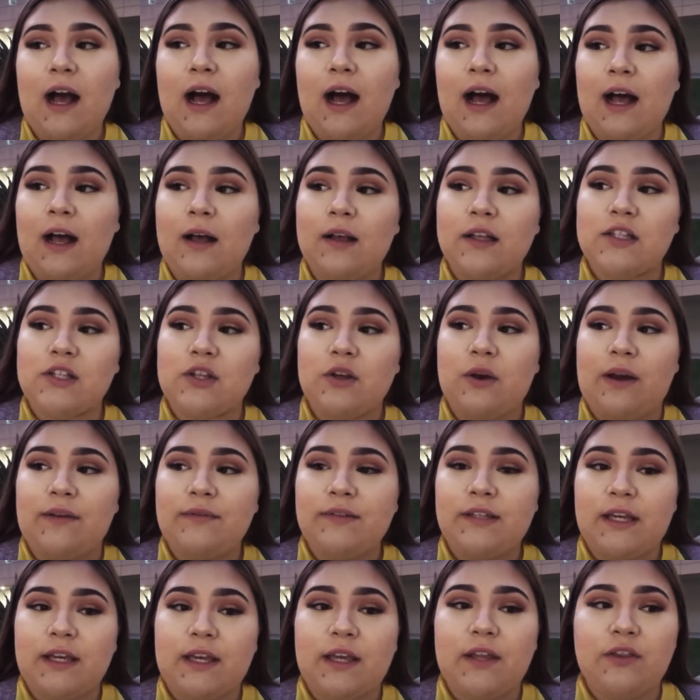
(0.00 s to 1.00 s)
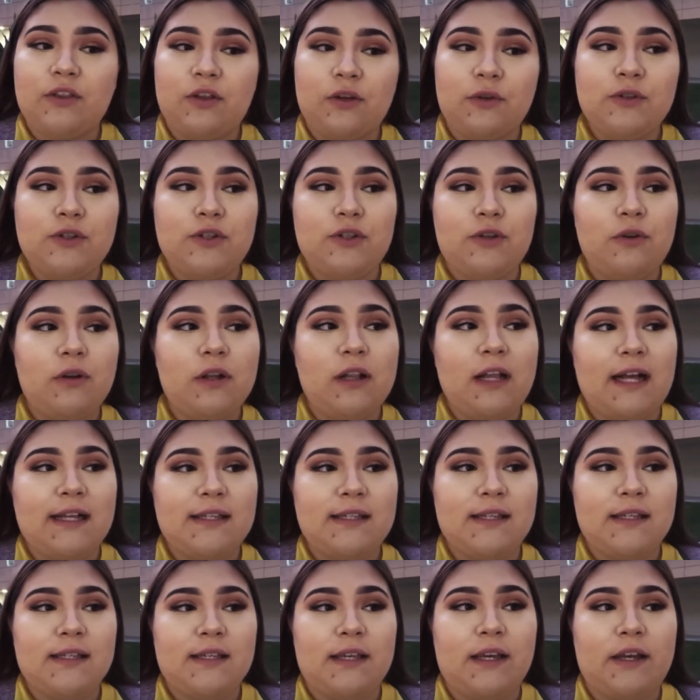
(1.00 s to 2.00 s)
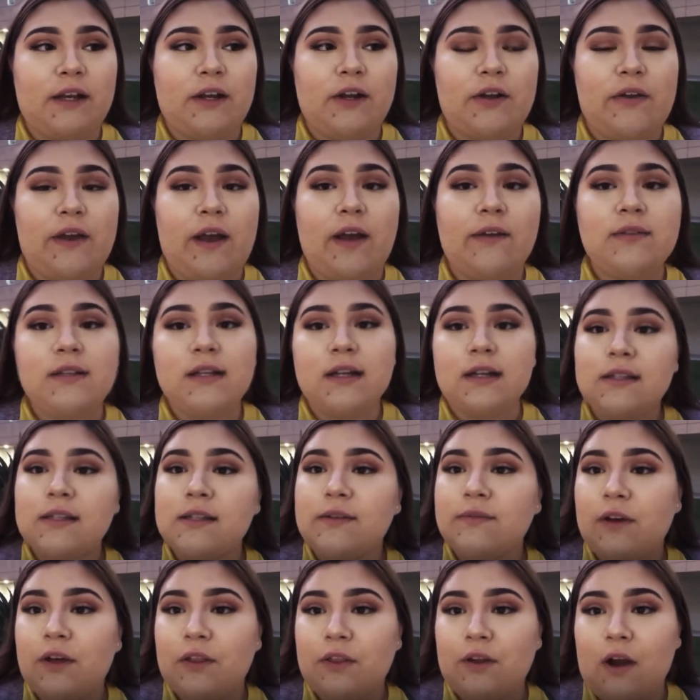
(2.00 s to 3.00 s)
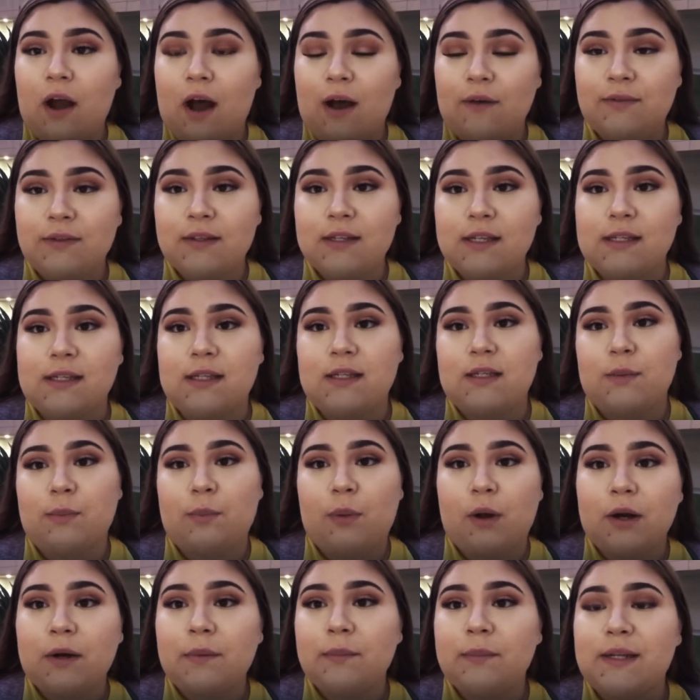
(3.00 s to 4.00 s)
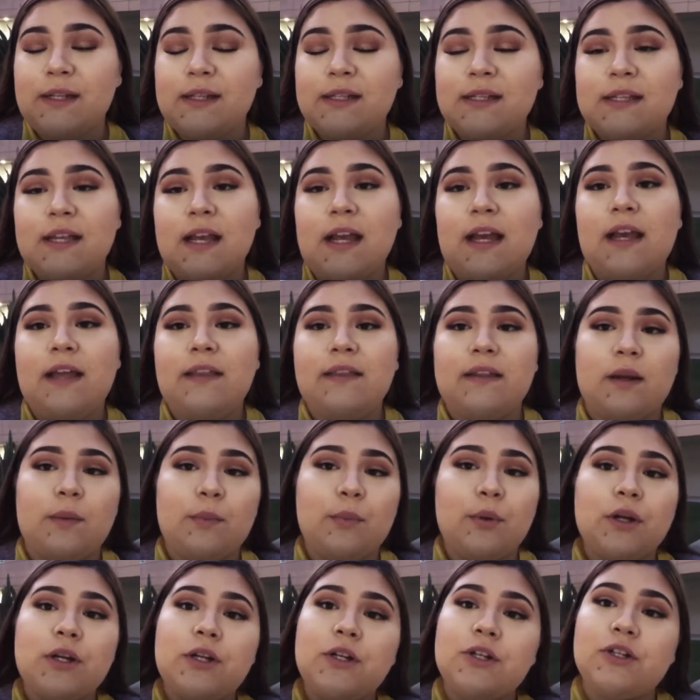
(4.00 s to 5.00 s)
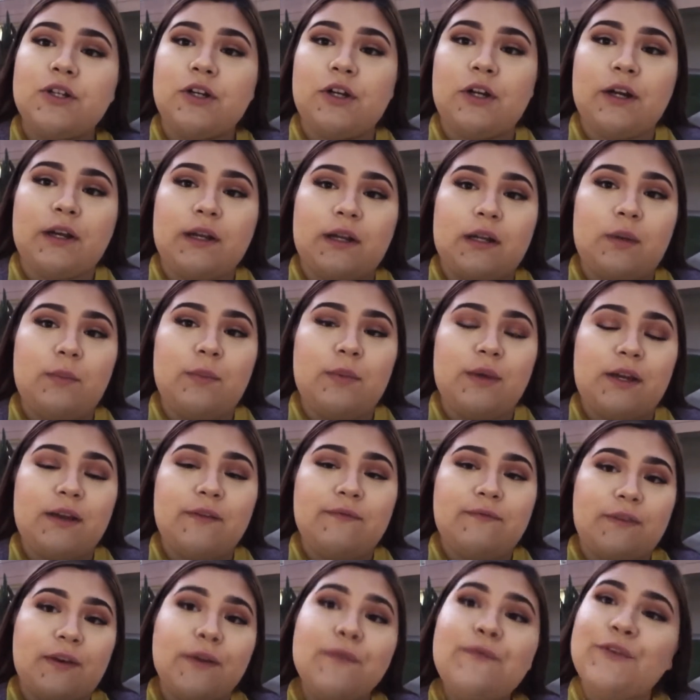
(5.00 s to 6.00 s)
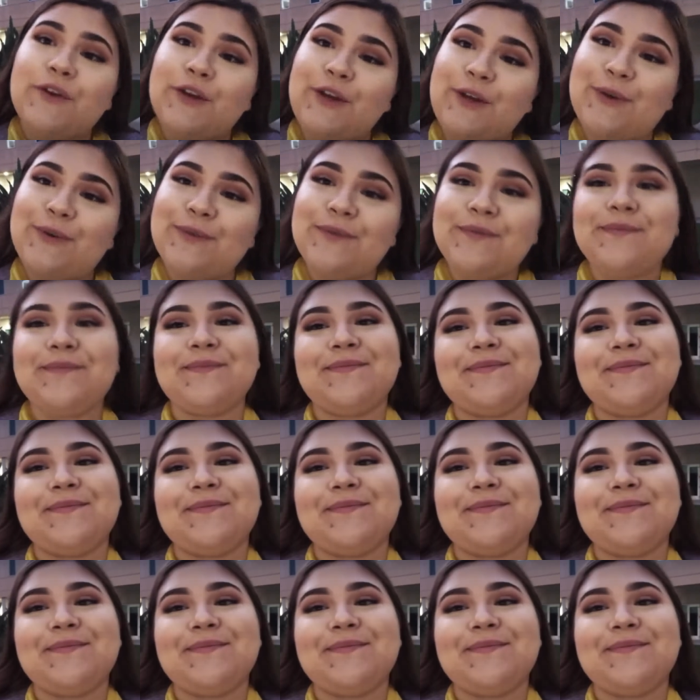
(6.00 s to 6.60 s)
Uh, so I've taken those two classes here. They have tons of other offices and departments that I'm pretty sure are going to be fit for you.